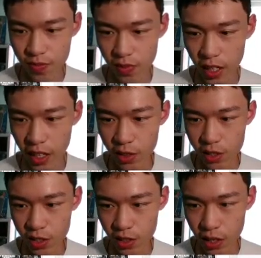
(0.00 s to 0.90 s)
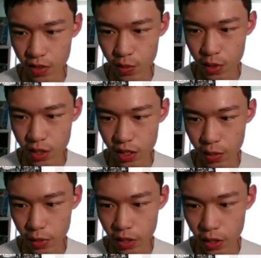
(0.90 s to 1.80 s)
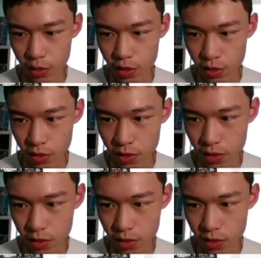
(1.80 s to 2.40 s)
My outro. I haven't printed out my outro.